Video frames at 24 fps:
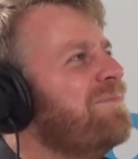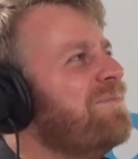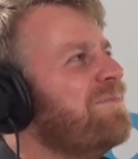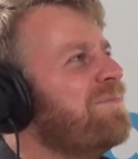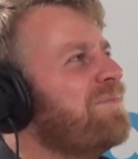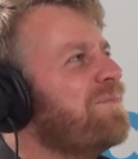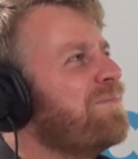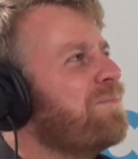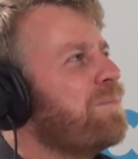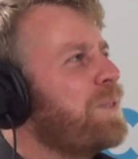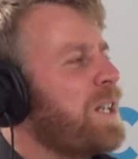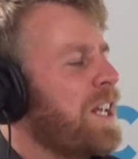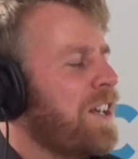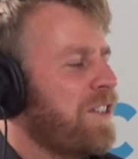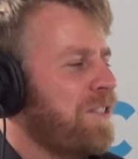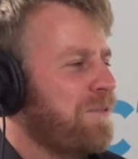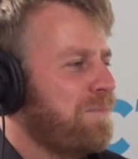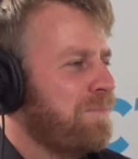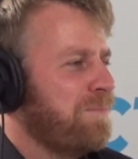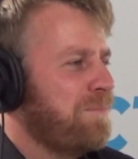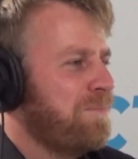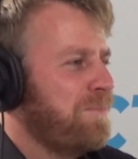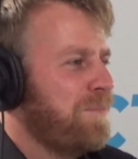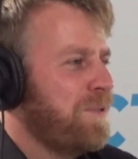But yeah, I
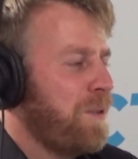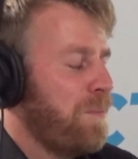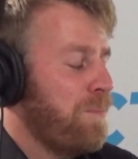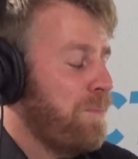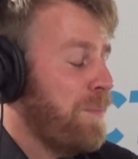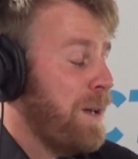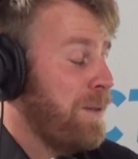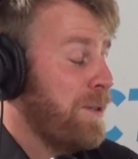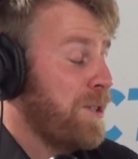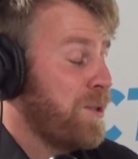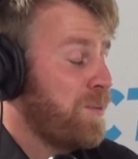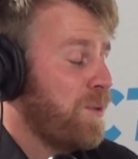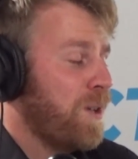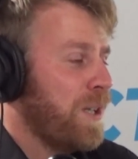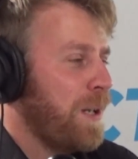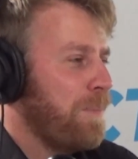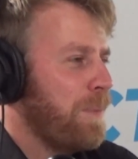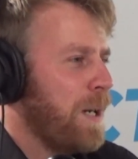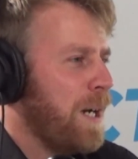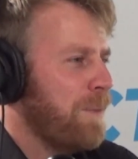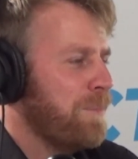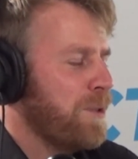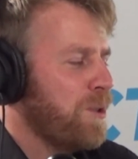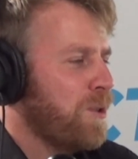think maybe that's why they
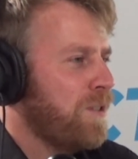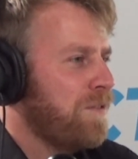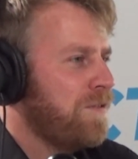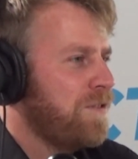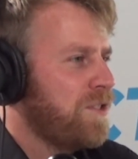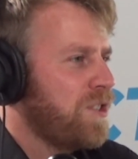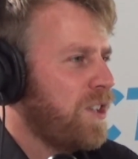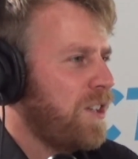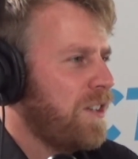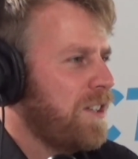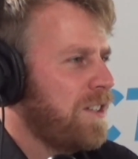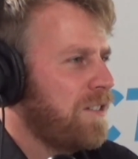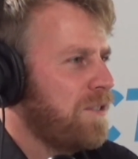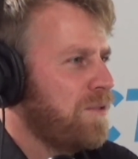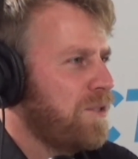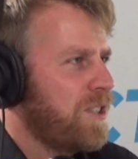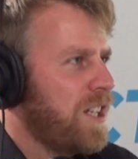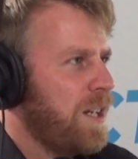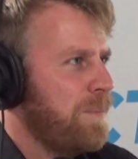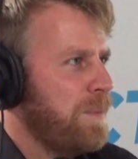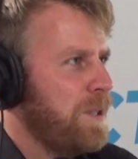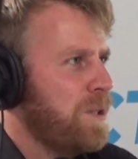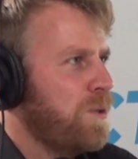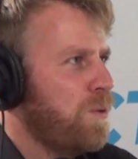palmed it off. So I think there's a
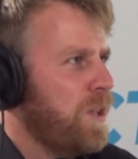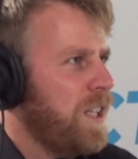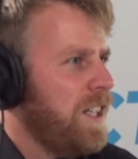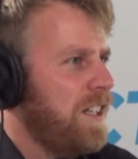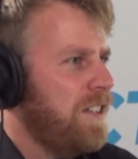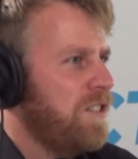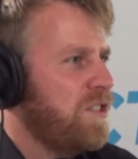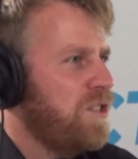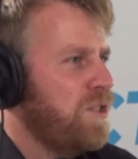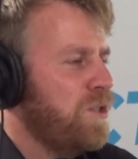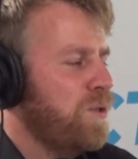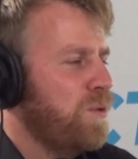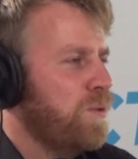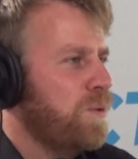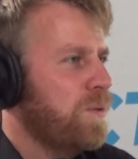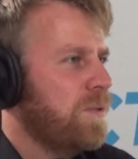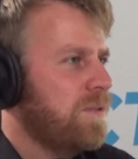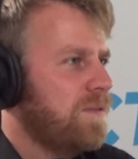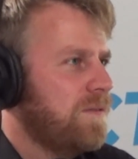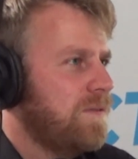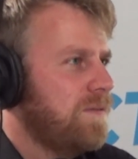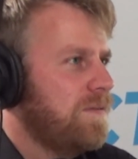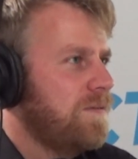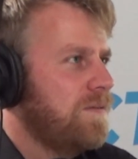company called NSU
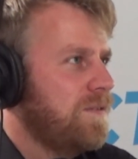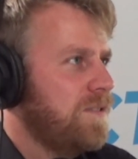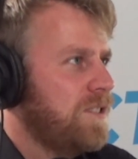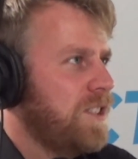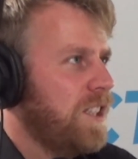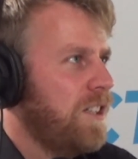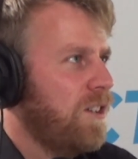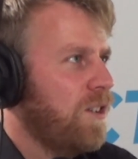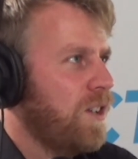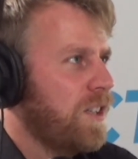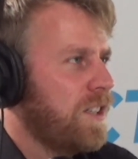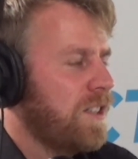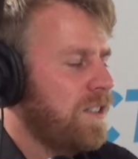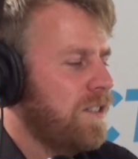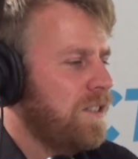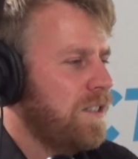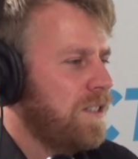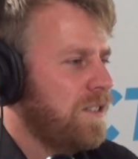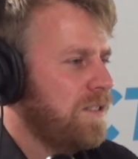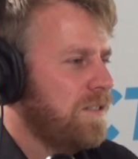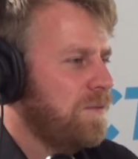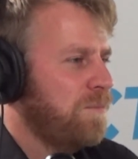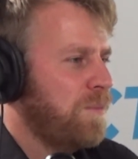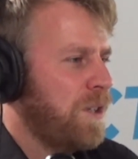did like
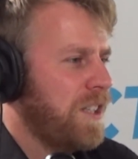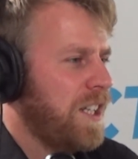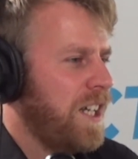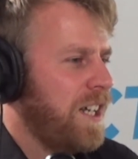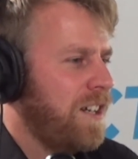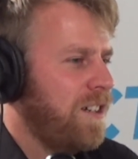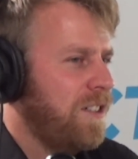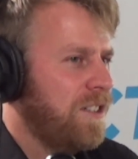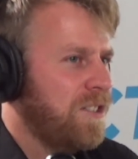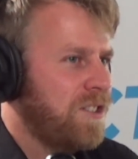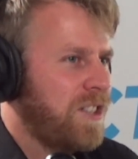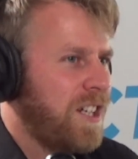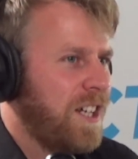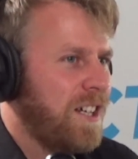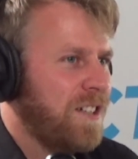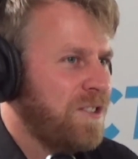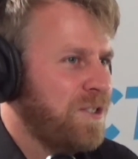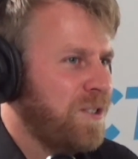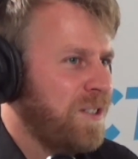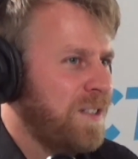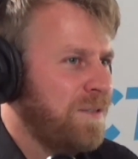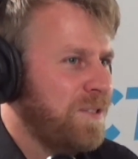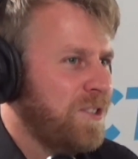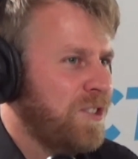one of the ugliest cars you'll
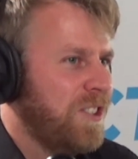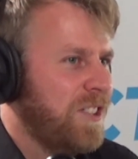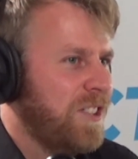ever see.